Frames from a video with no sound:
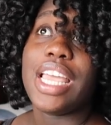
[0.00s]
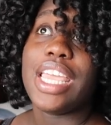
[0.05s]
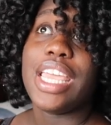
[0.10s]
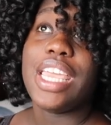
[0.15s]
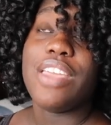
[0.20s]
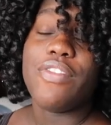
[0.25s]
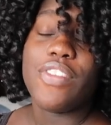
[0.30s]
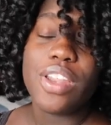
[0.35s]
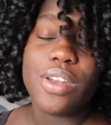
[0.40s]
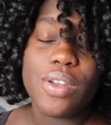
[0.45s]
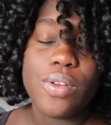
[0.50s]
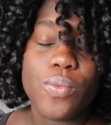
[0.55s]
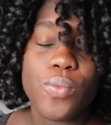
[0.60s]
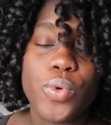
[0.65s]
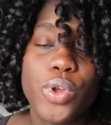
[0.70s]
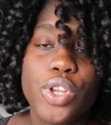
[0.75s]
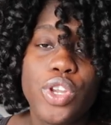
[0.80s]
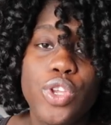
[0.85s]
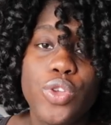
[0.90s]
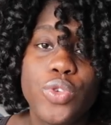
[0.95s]
even
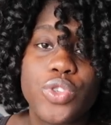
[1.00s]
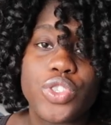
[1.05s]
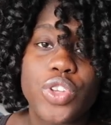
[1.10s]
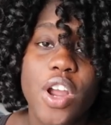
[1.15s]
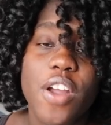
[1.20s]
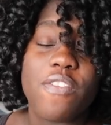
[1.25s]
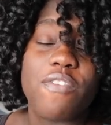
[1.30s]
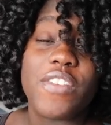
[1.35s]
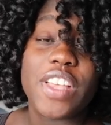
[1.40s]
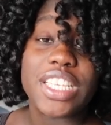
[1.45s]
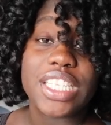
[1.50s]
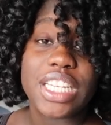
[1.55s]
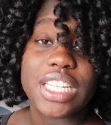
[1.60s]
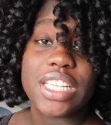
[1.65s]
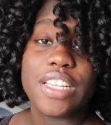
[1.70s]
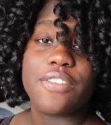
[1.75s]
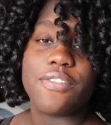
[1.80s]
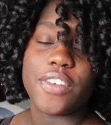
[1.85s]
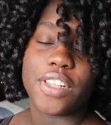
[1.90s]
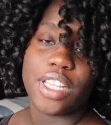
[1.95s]
when you start
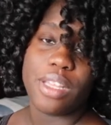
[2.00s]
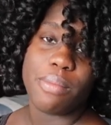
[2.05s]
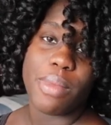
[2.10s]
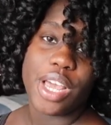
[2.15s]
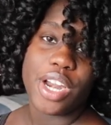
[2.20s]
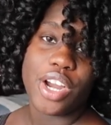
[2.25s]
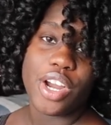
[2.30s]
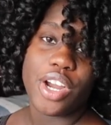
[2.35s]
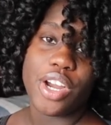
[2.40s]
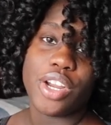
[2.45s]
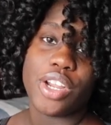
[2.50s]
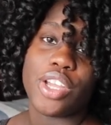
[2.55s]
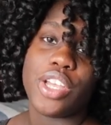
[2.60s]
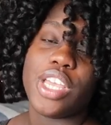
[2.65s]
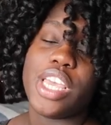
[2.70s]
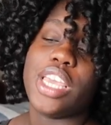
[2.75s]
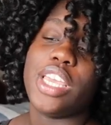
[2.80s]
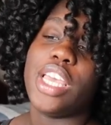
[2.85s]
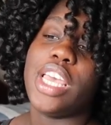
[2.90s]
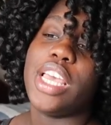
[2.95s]
physically feeling better
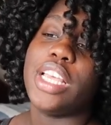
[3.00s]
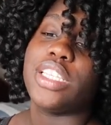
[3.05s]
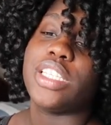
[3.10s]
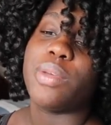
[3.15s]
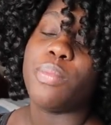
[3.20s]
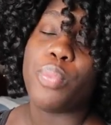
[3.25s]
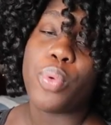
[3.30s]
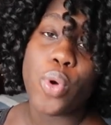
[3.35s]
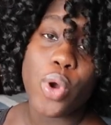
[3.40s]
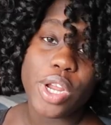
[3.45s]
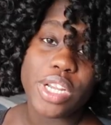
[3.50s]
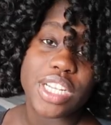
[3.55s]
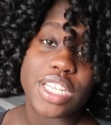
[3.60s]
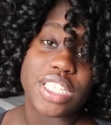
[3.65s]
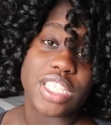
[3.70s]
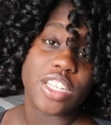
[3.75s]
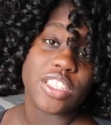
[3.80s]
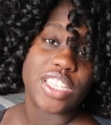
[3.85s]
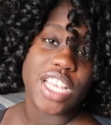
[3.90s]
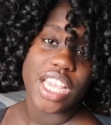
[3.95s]
it's important to
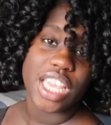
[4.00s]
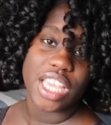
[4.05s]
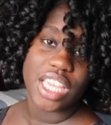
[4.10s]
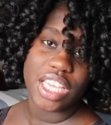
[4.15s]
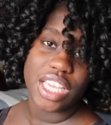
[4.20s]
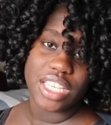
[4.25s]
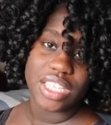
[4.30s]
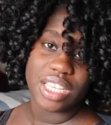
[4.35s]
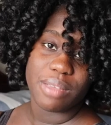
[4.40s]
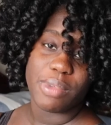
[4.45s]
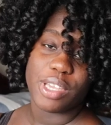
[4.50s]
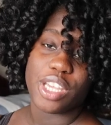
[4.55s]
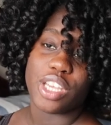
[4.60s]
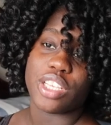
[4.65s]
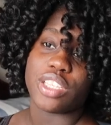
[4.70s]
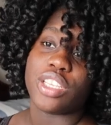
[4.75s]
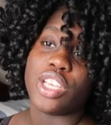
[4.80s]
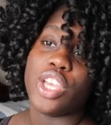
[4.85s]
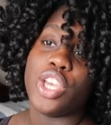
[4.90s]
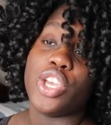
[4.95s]
still take it easy
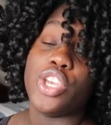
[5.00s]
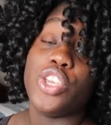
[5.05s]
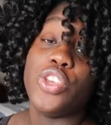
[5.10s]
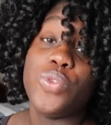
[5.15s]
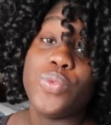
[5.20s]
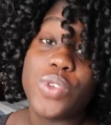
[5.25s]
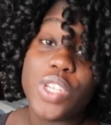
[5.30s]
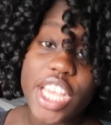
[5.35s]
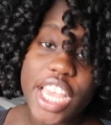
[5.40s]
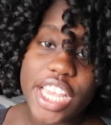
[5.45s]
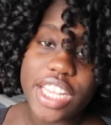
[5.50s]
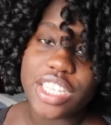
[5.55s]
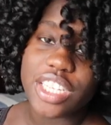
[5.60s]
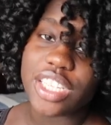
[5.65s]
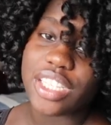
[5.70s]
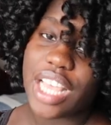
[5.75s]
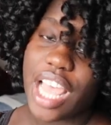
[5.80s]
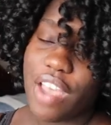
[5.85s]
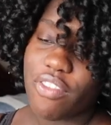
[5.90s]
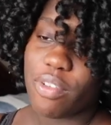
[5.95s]
because you did
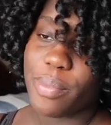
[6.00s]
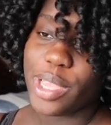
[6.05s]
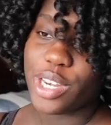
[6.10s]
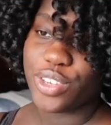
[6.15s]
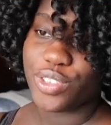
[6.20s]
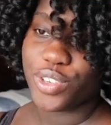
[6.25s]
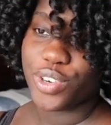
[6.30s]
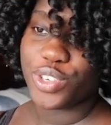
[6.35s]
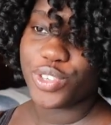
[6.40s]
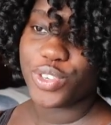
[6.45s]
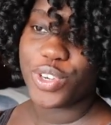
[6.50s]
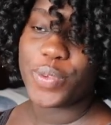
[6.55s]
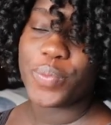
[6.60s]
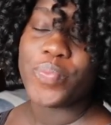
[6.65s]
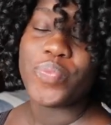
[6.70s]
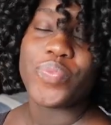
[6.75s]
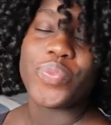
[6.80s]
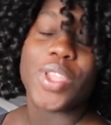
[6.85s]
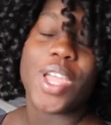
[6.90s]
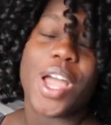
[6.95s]
just have a major surgery.
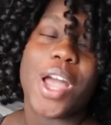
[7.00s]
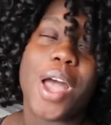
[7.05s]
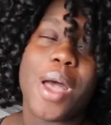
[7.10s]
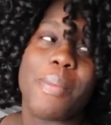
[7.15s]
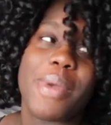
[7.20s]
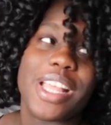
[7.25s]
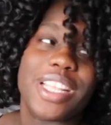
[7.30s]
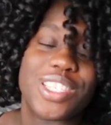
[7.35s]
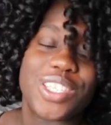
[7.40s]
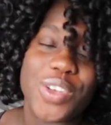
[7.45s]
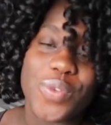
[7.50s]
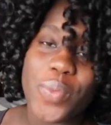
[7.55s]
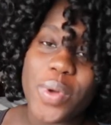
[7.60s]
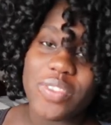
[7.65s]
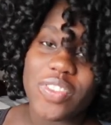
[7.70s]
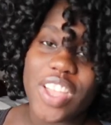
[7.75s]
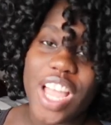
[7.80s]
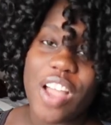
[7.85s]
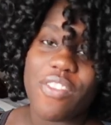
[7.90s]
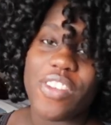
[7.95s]
Um, and so
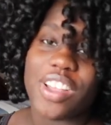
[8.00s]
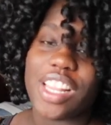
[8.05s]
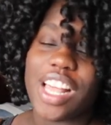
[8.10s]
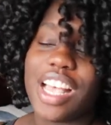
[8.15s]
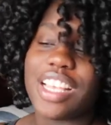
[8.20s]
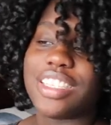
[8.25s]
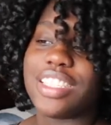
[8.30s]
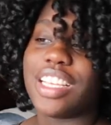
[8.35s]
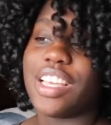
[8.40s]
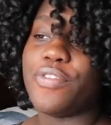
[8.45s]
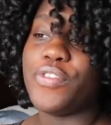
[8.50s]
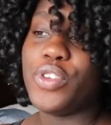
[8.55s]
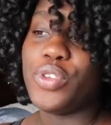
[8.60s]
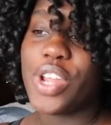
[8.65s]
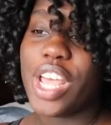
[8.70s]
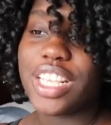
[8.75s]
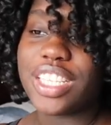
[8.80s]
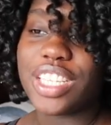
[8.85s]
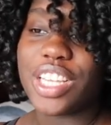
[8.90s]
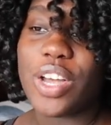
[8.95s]
one thing I realized a few
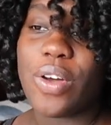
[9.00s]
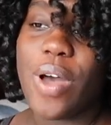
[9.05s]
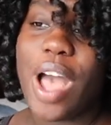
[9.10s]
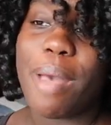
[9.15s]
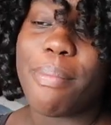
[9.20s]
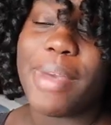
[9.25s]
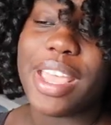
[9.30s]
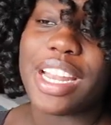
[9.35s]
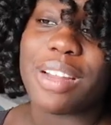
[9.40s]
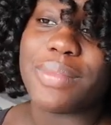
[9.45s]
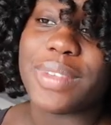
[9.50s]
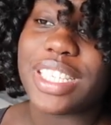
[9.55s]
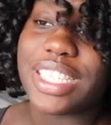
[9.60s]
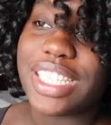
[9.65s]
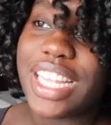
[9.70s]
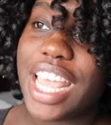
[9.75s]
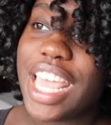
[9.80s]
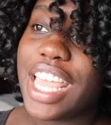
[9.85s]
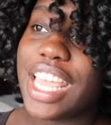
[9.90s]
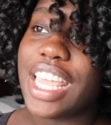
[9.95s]
days ago, I made a
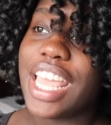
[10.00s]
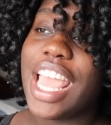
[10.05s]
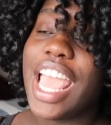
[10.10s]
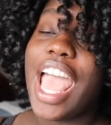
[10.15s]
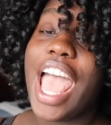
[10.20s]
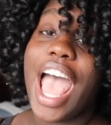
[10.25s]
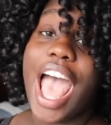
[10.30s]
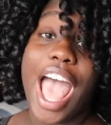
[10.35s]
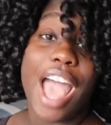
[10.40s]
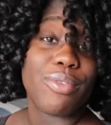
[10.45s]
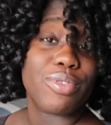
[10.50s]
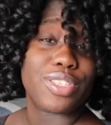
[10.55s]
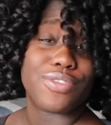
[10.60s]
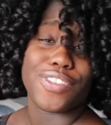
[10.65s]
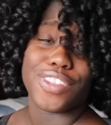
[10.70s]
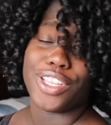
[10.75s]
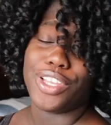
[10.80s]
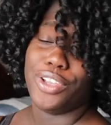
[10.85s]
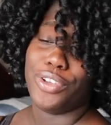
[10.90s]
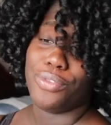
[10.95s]
mistake. I was
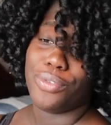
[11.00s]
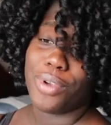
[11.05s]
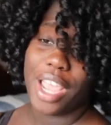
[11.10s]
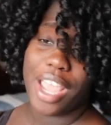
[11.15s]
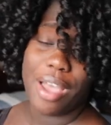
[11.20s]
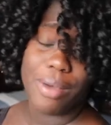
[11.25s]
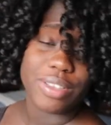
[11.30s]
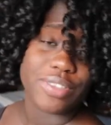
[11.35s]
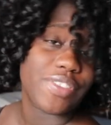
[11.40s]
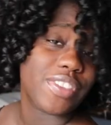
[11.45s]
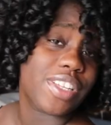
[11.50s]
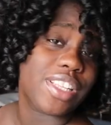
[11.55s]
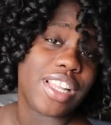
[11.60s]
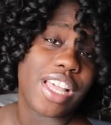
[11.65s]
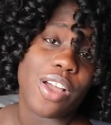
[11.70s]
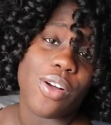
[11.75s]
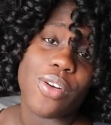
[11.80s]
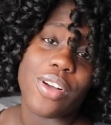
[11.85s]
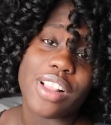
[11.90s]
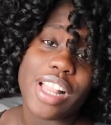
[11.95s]
feeling great. I was feeling
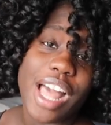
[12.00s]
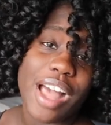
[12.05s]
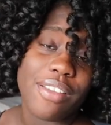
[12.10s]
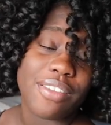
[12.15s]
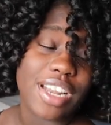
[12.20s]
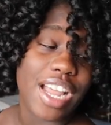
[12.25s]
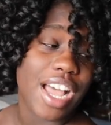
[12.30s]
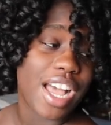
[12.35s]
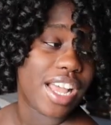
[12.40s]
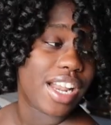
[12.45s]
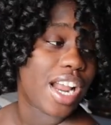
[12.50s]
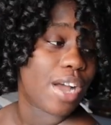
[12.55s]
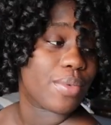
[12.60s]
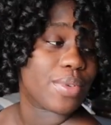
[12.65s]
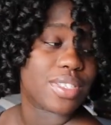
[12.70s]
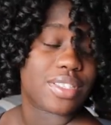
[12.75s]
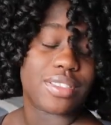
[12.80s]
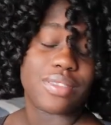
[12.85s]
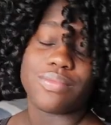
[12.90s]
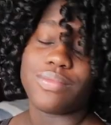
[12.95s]
like on cloud nine. I
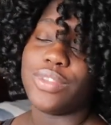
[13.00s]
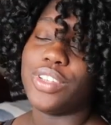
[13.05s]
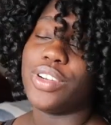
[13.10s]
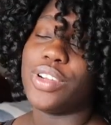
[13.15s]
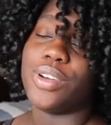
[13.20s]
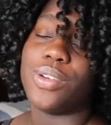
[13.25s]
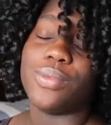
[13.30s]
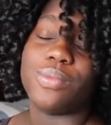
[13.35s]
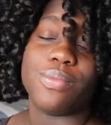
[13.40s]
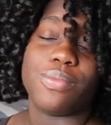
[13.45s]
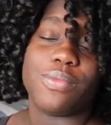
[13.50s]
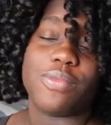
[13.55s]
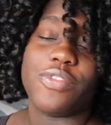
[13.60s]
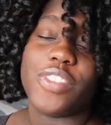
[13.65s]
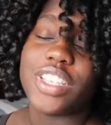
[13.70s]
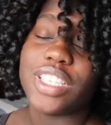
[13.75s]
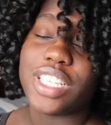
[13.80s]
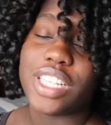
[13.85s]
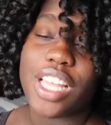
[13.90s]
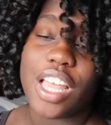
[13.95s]
was, you know,
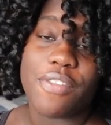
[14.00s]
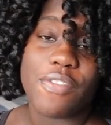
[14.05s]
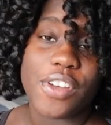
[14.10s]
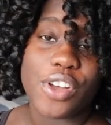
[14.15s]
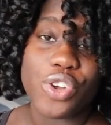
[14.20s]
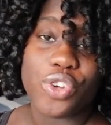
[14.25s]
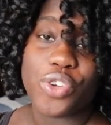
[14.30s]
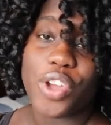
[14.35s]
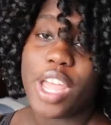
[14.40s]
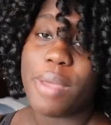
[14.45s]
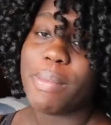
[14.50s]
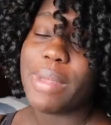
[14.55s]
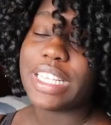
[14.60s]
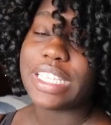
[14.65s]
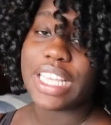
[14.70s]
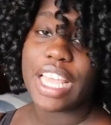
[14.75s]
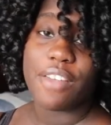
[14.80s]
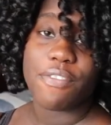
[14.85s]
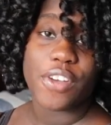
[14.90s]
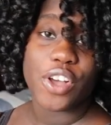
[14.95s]
physically I felt great,
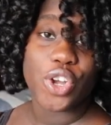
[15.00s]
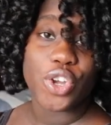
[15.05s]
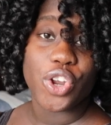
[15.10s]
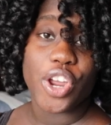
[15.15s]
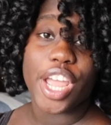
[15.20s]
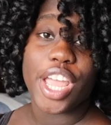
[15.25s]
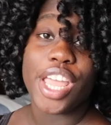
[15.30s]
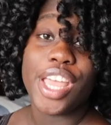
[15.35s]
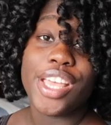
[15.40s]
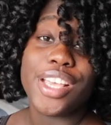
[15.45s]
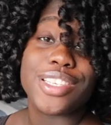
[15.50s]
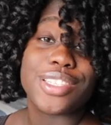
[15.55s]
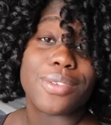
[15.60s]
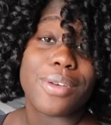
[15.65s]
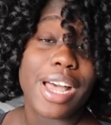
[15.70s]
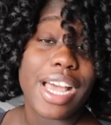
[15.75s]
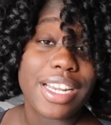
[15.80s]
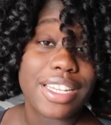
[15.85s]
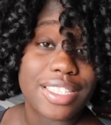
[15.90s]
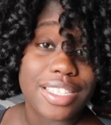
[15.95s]
mentally I felt great. So
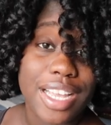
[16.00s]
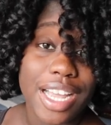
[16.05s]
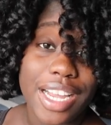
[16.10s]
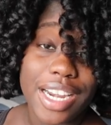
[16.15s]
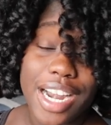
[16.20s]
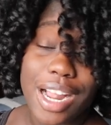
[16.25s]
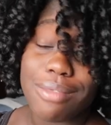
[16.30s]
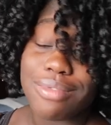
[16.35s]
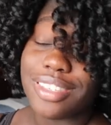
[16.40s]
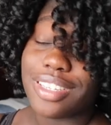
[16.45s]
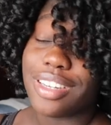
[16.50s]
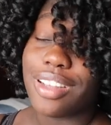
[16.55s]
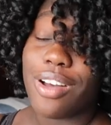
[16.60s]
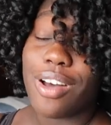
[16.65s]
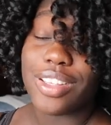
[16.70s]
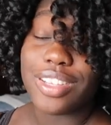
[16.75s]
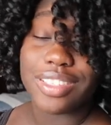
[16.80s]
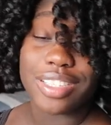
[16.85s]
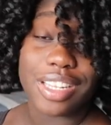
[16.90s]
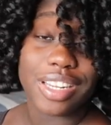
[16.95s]
I decided I was gonna
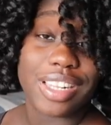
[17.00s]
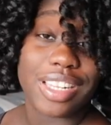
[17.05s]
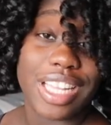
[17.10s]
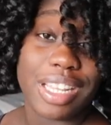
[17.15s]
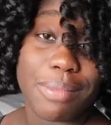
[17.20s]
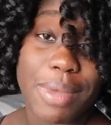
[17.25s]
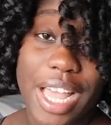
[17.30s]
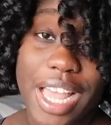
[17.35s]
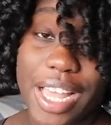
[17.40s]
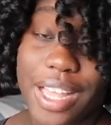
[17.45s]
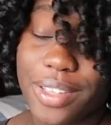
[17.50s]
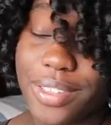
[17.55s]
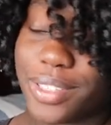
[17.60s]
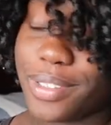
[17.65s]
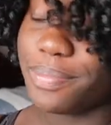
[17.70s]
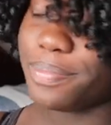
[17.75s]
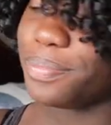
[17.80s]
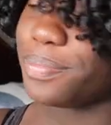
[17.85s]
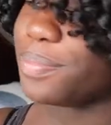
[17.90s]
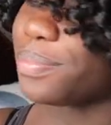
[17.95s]
all of a sudden clean my house.
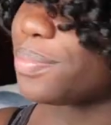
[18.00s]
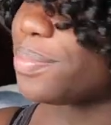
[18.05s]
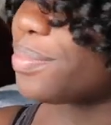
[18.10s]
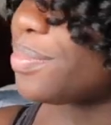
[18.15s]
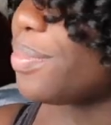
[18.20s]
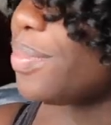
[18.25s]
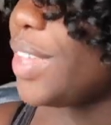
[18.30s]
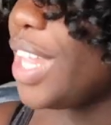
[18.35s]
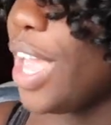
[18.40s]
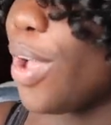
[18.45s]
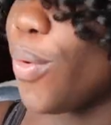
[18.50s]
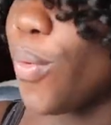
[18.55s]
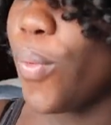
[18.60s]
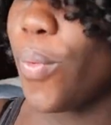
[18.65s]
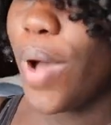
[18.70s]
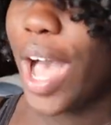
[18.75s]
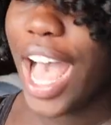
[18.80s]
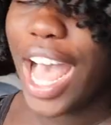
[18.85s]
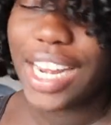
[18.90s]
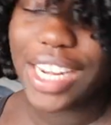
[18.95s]

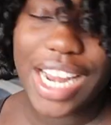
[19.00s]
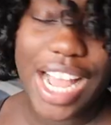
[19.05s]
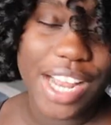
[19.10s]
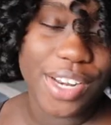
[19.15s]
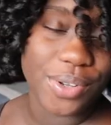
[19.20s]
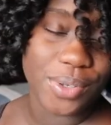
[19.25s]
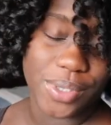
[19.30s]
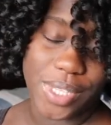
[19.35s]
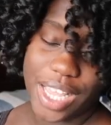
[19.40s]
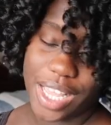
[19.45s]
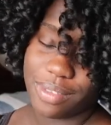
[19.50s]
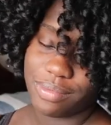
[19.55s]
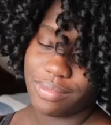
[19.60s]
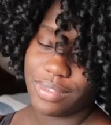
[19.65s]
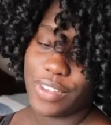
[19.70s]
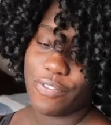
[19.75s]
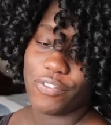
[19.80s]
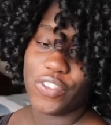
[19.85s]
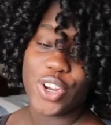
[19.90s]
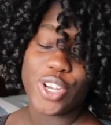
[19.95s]
Why did I do that?
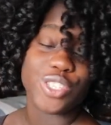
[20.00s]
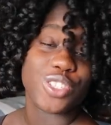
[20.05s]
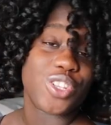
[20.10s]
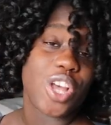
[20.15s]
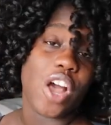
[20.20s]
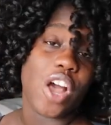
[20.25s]
First